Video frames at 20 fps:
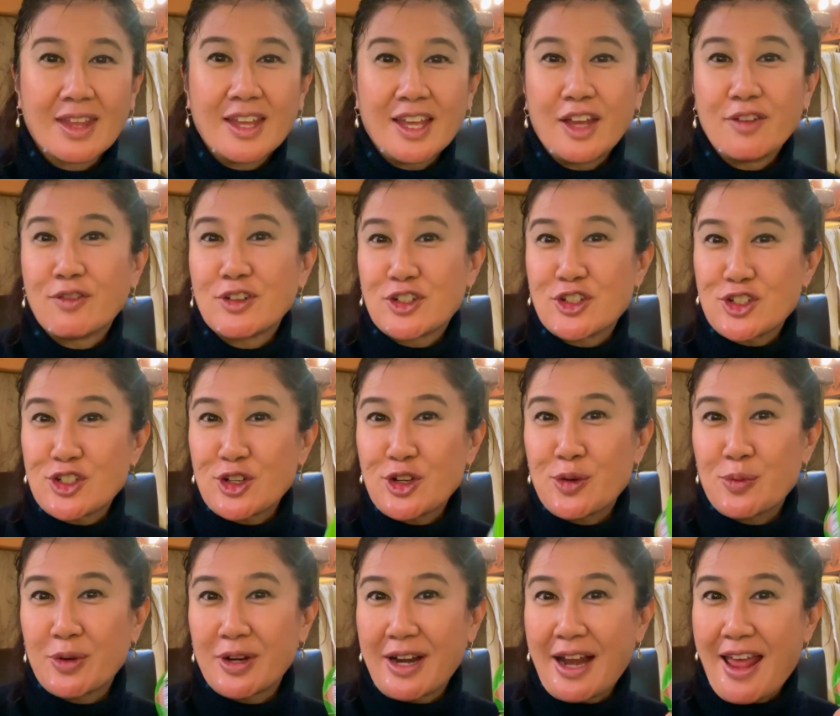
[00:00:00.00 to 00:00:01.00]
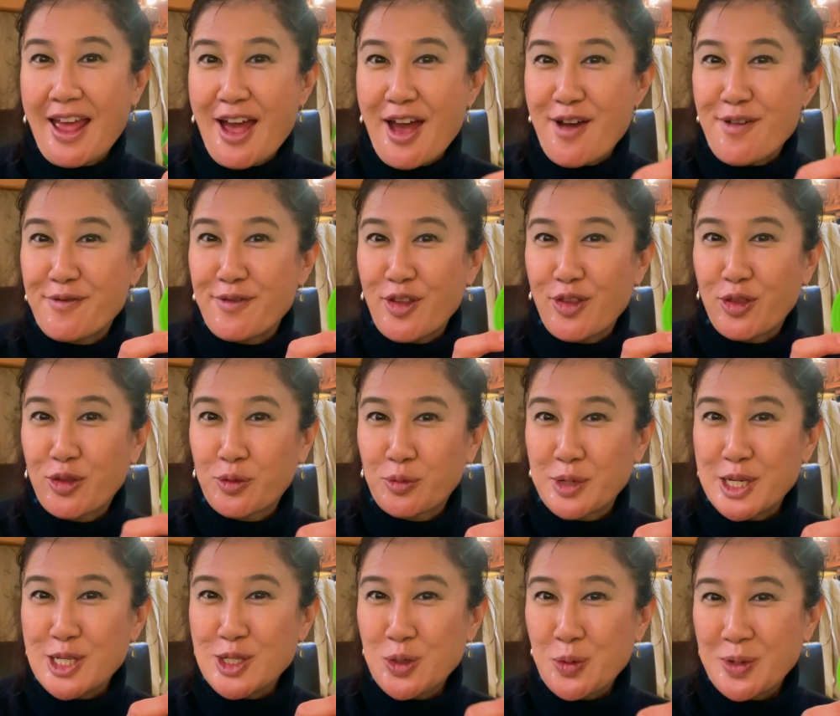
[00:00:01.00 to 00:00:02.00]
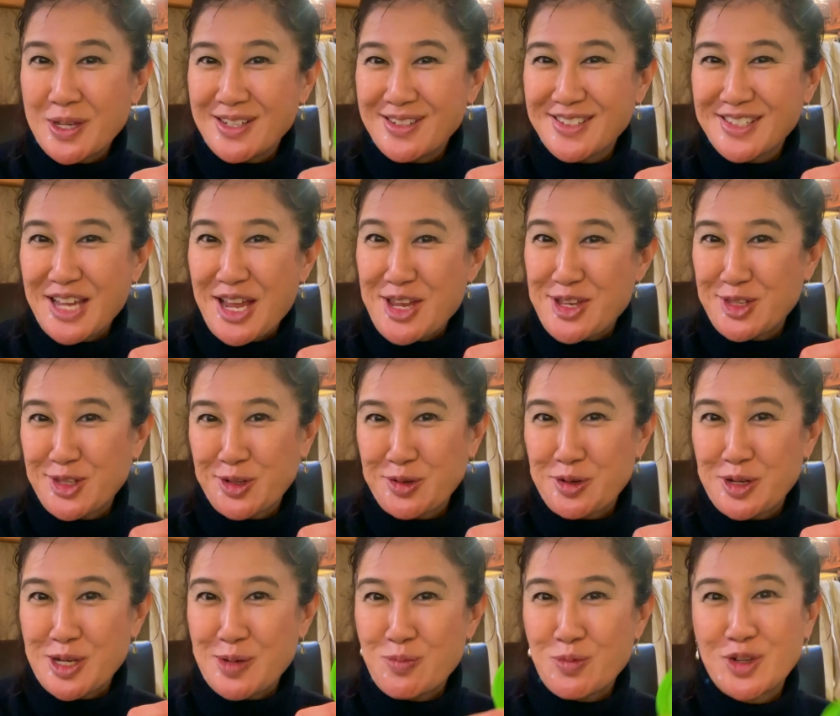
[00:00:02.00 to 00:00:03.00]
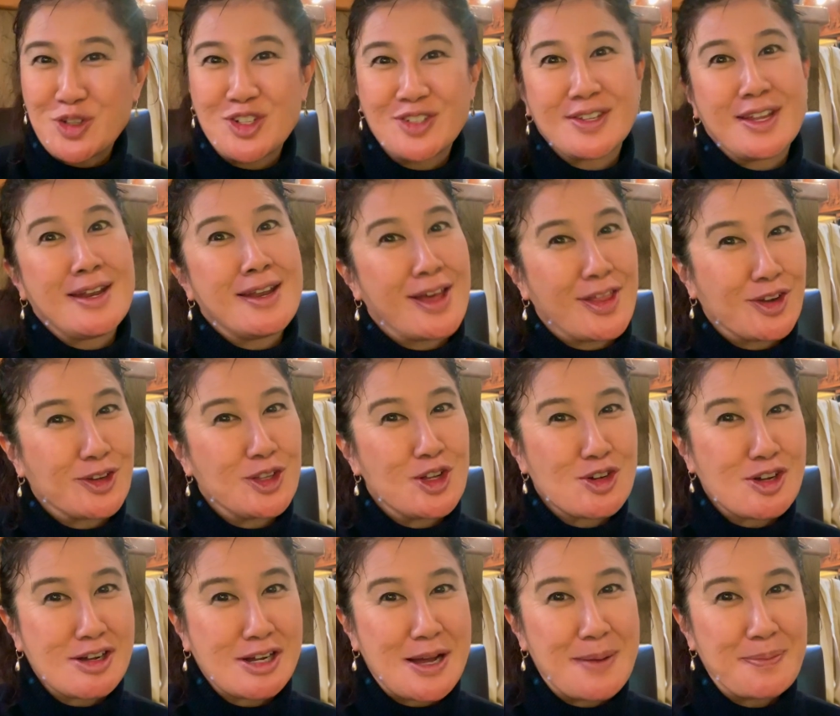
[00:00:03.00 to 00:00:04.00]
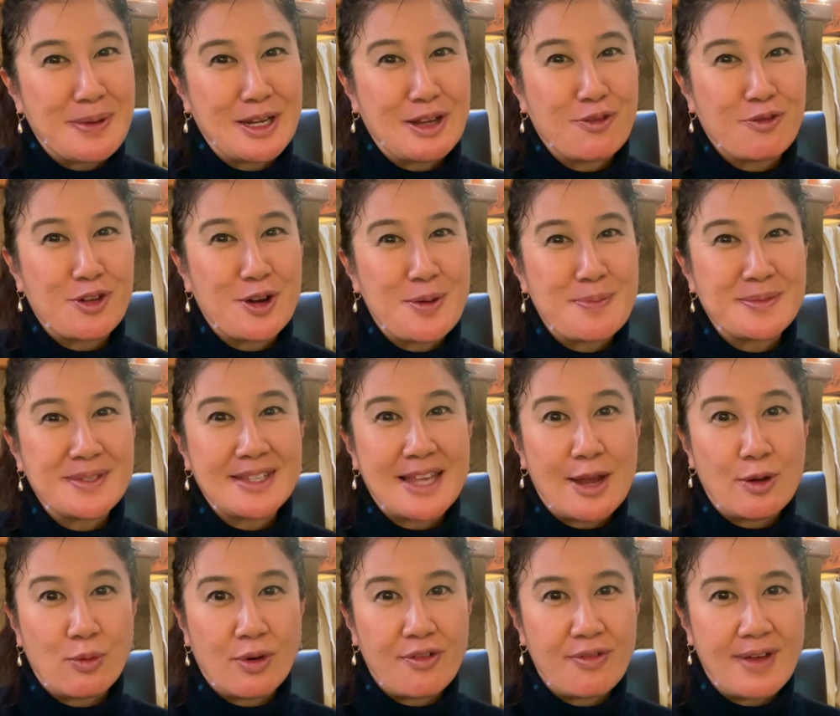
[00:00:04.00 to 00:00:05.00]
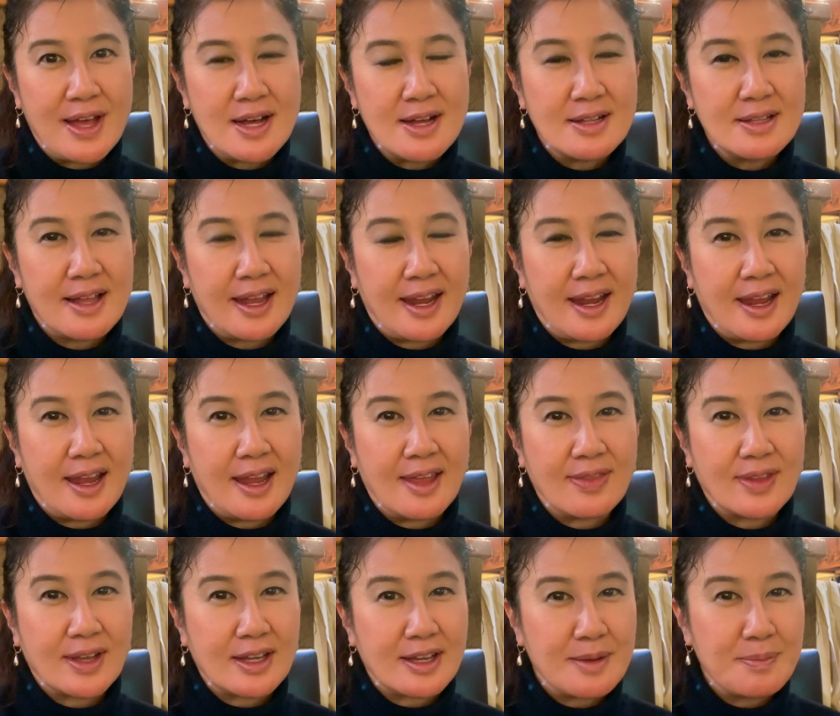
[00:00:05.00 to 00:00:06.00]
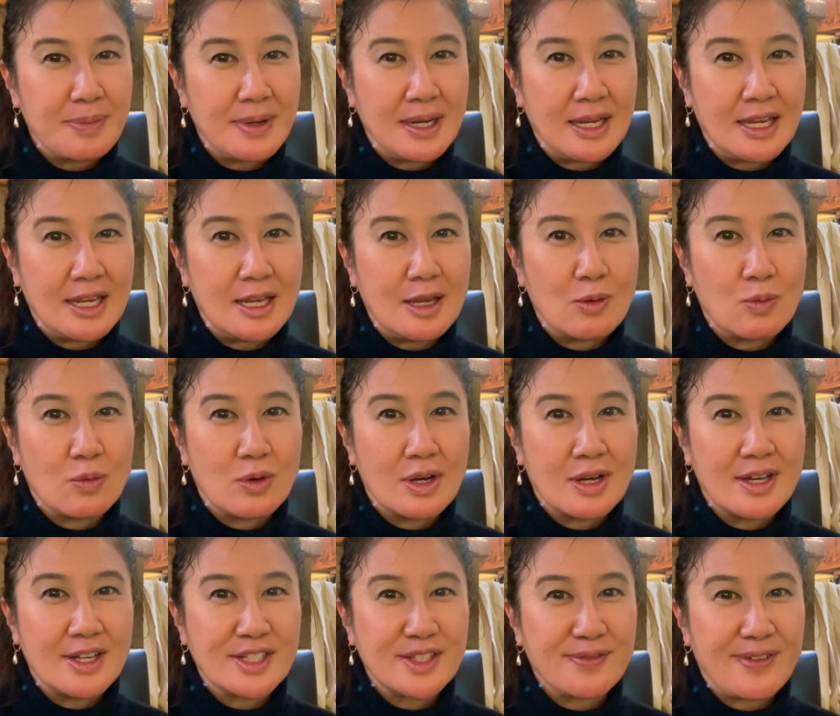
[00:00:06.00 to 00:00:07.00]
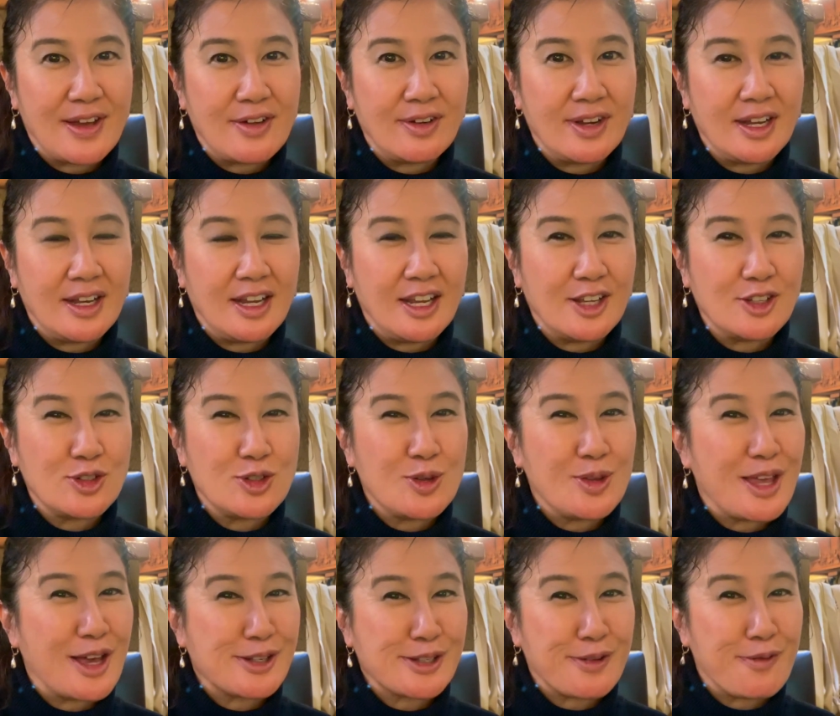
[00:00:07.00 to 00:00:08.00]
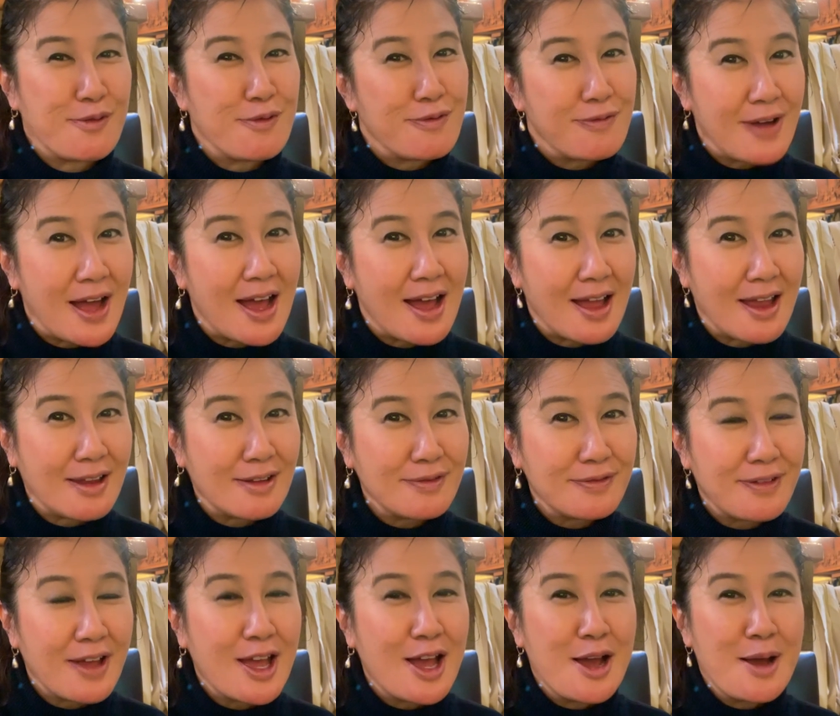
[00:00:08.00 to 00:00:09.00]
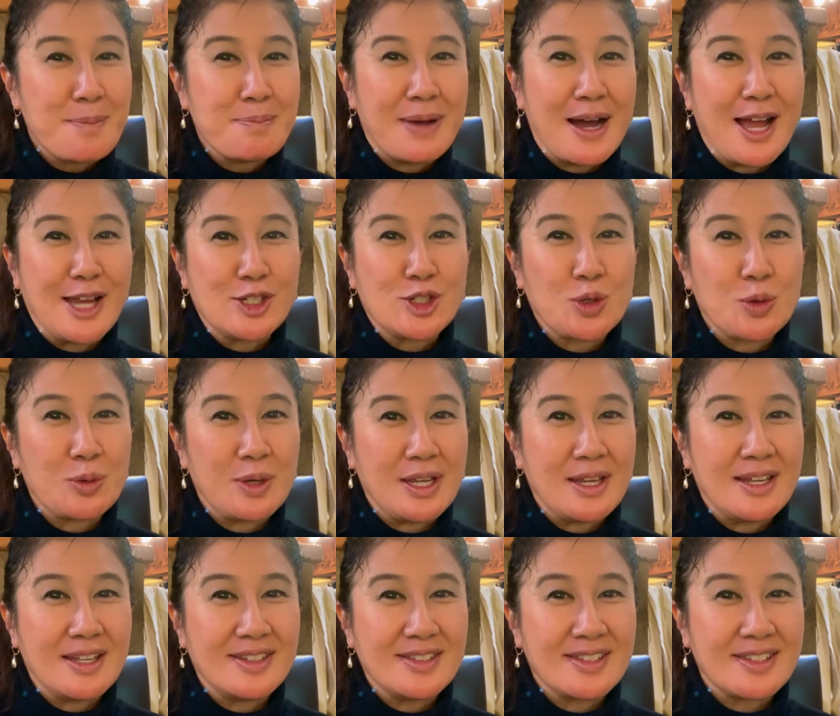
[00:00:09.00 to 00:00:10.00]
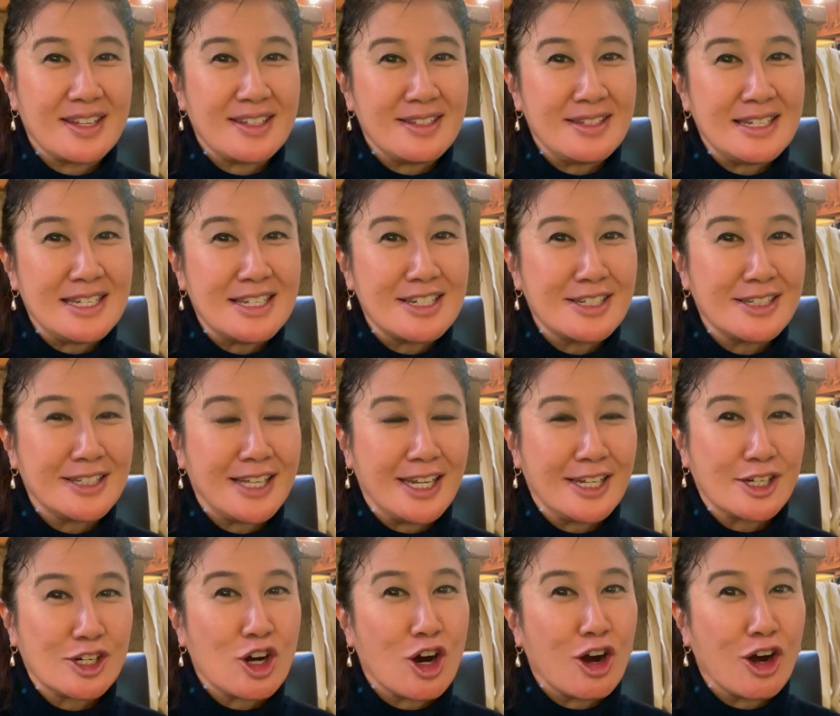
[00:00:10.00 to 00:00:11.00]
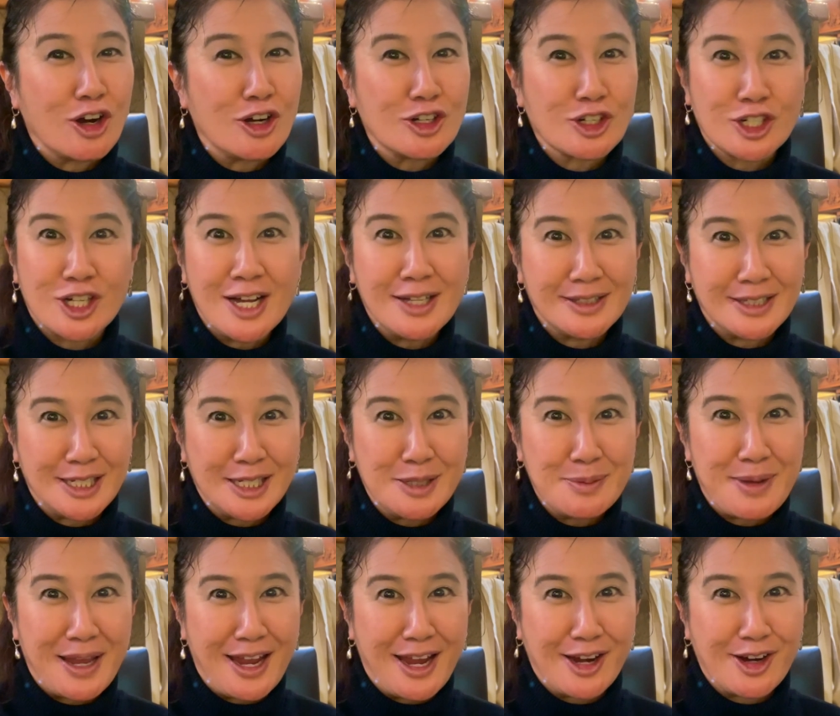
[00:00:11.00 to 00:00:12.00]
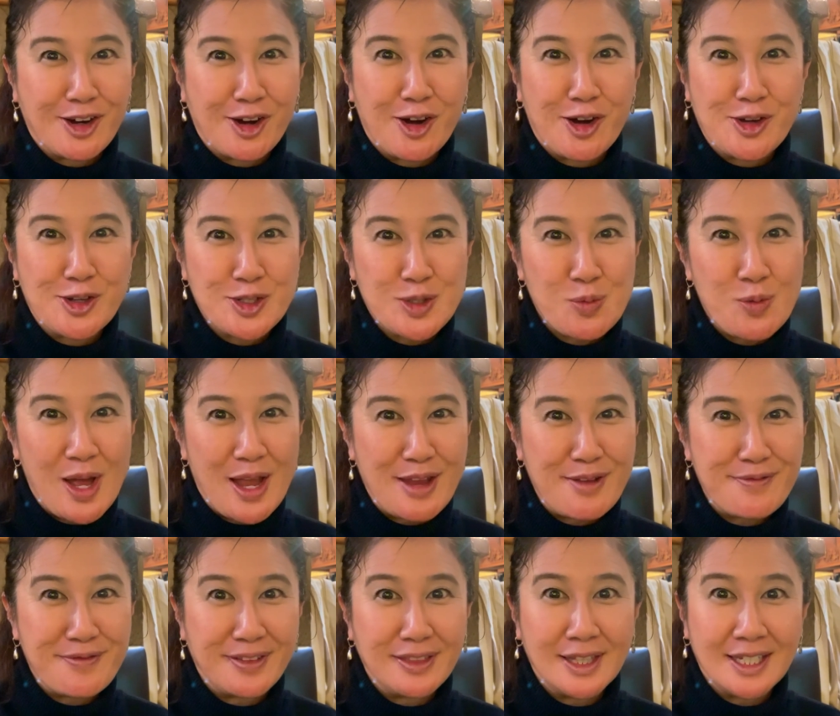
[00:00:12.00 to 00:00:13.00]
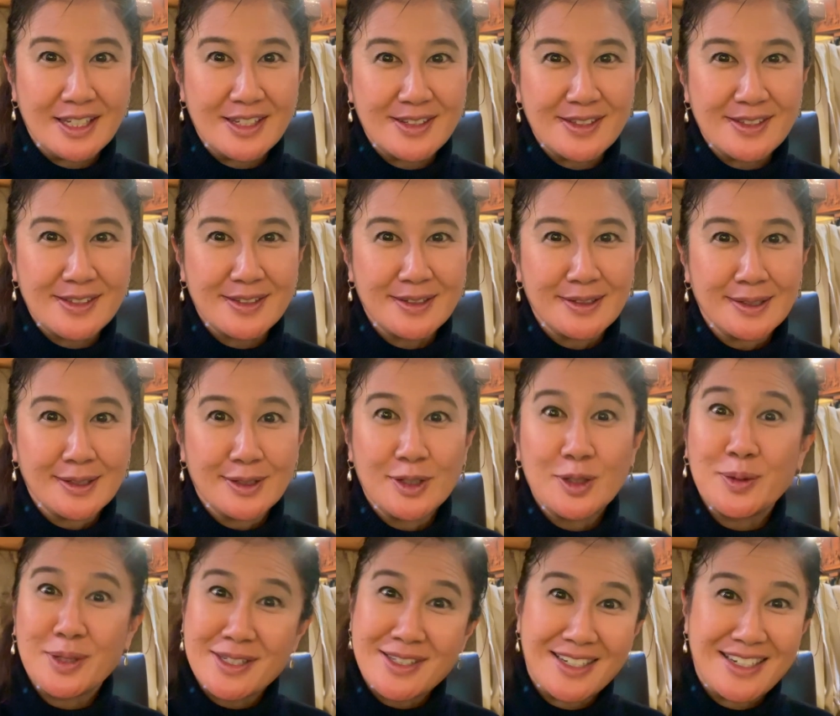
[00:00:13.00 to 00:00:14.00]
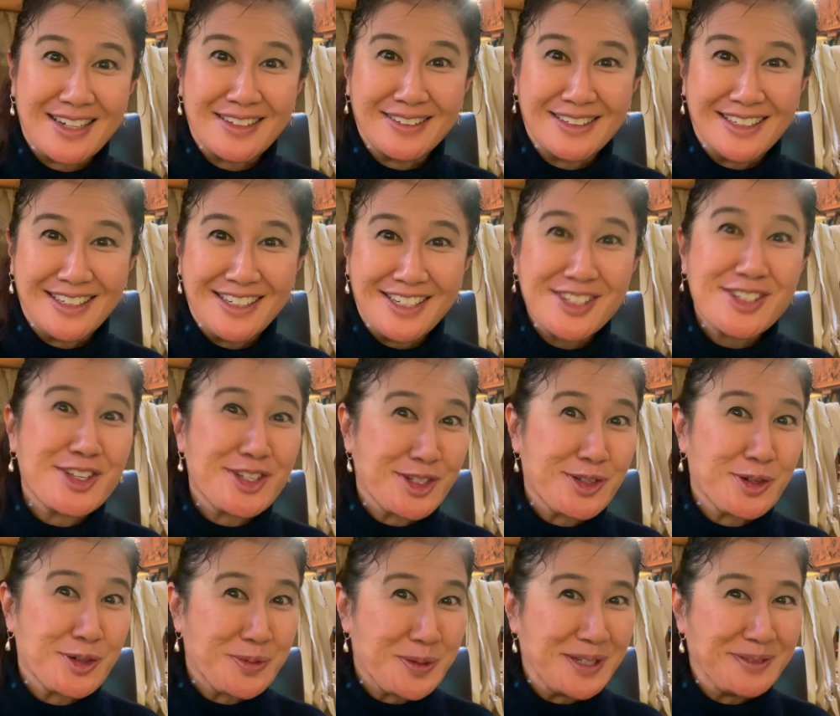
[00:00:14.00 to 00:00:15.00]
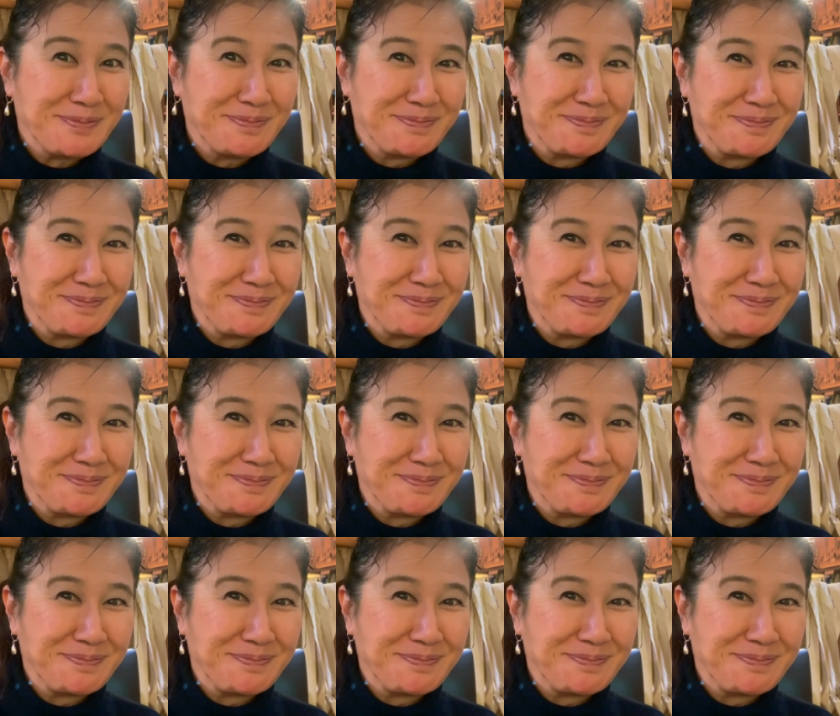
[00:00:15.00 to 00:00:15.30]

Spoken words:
And for dessert, we're gonna have Three Twins Ice Cream, which is another local company from San Rafael. And the company was founded in 2005 by twins Neil and Carl Gottlieb, and Carl's wife, Liz, coincidentally, is also a twin.